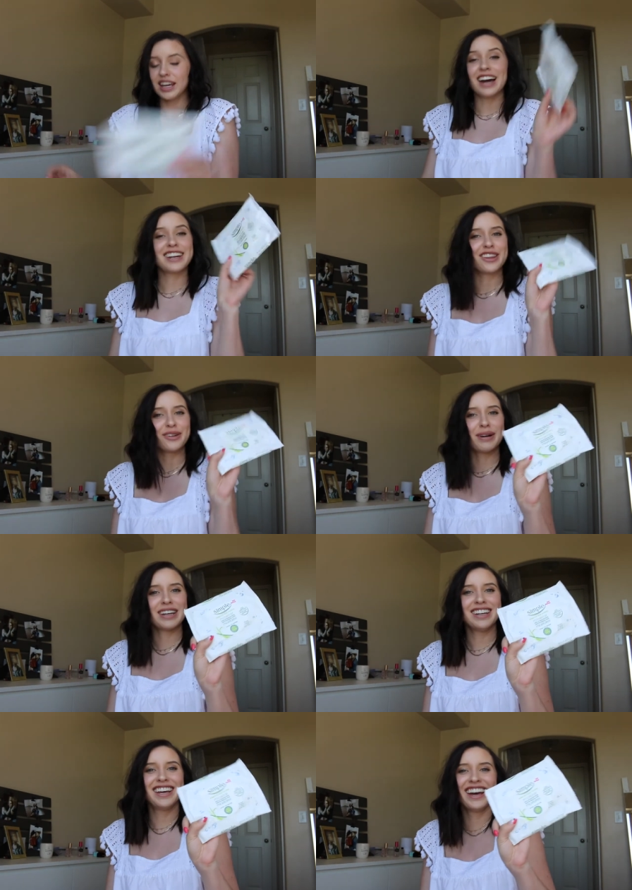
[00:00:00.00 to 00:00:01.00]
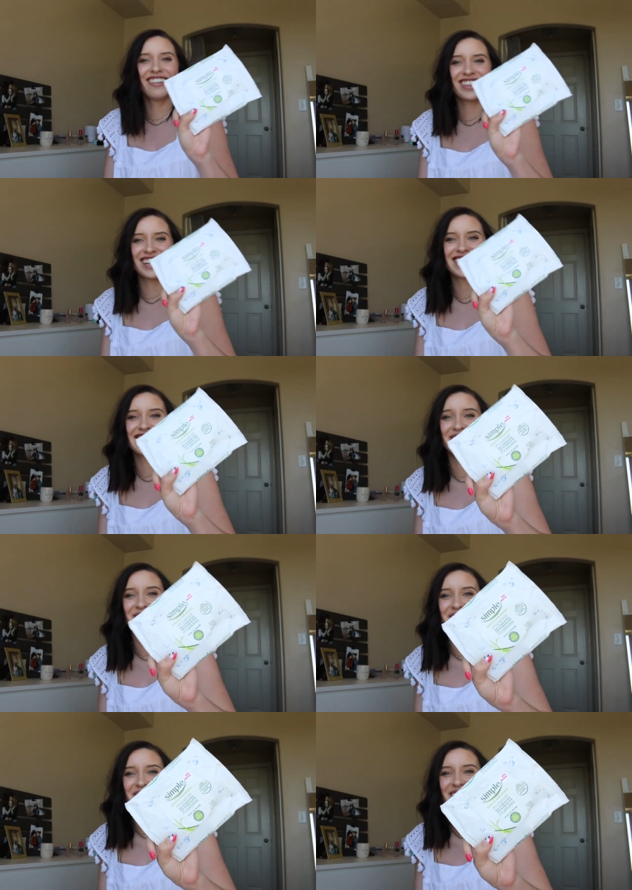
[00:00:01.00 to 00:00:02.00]
Another one of these
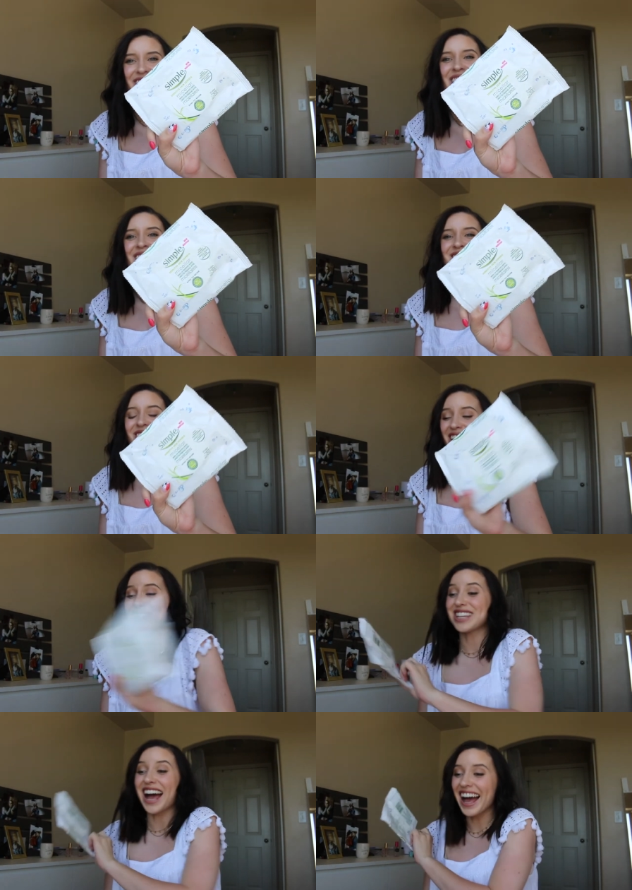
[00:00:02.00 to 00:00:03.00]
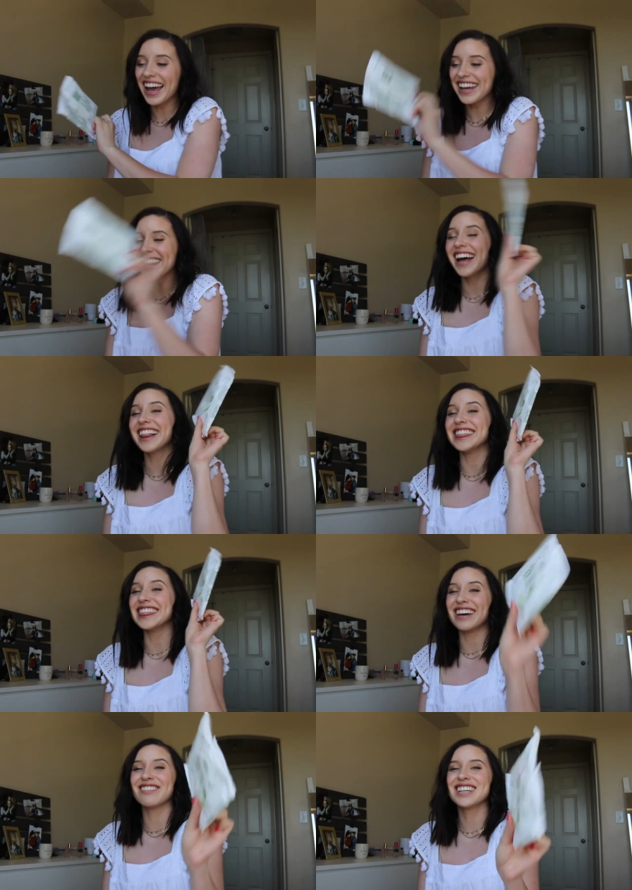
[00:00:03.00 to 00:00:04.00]
simple wipes. I
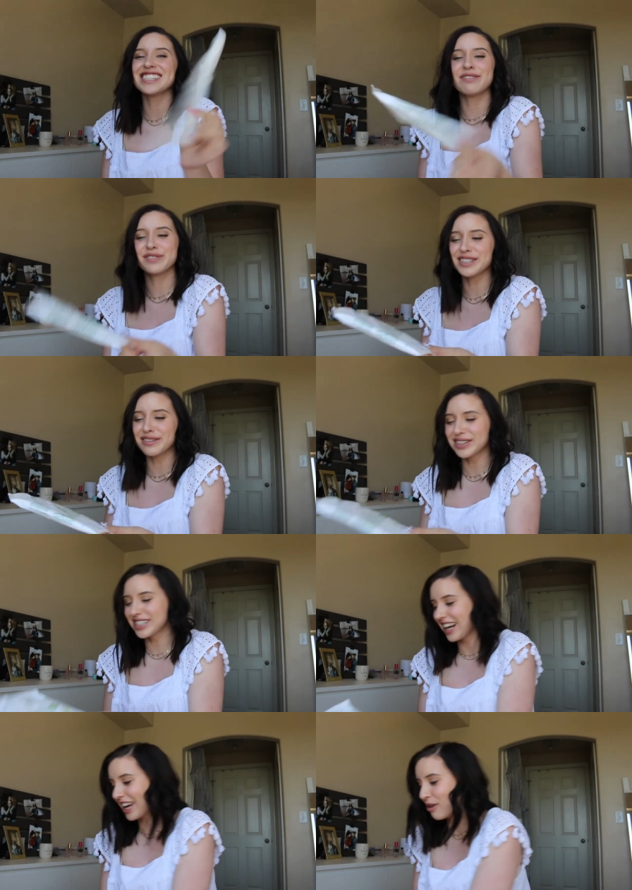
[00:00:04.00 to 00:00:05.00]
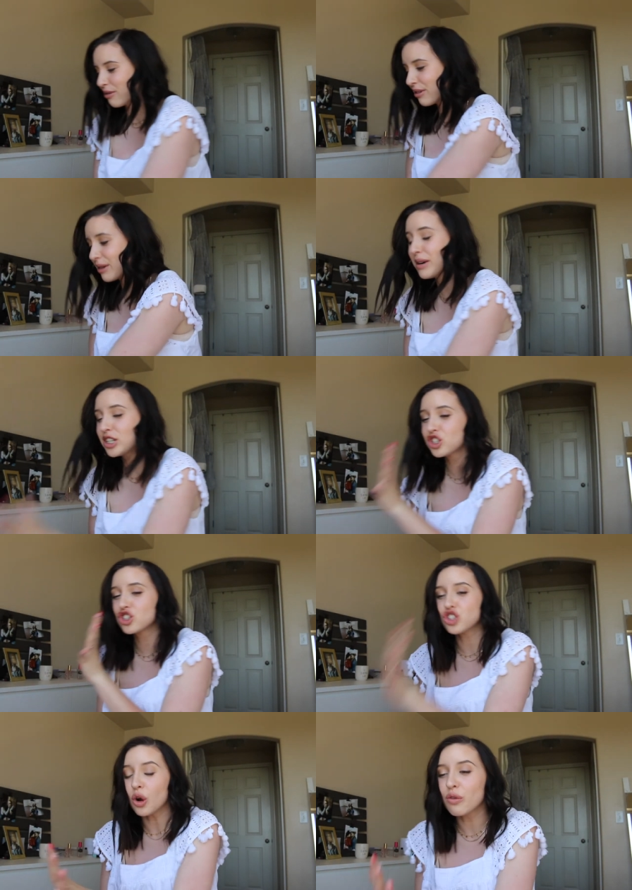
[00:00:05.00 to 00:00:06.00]
love these, and for some reason, I go through them
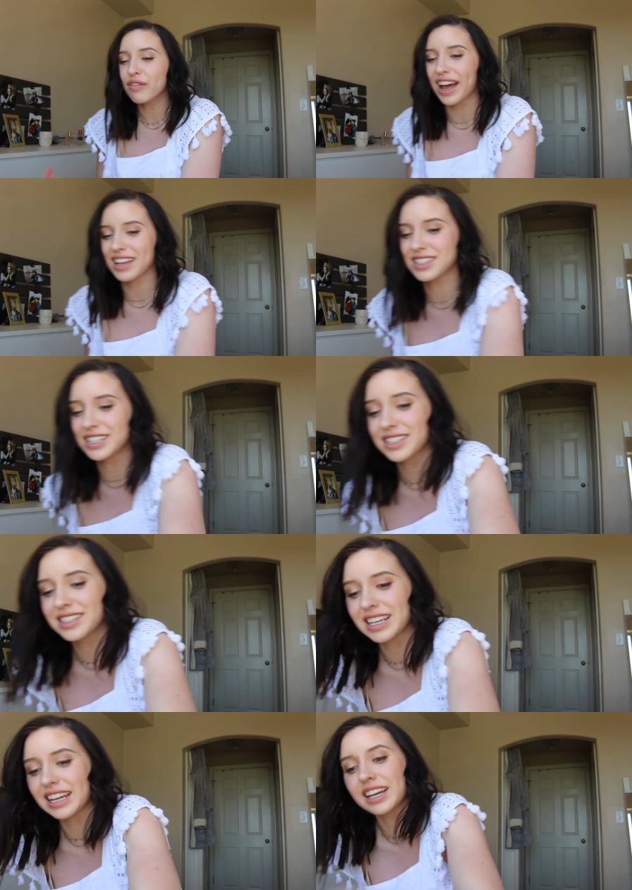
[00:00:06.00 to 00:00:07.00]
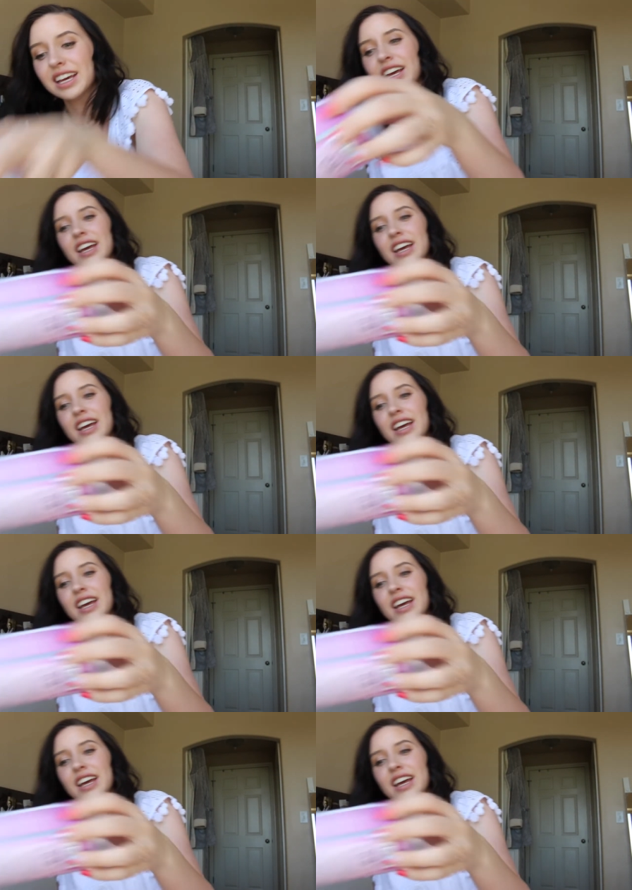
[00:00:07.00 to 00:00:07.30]
so fast. It's insane.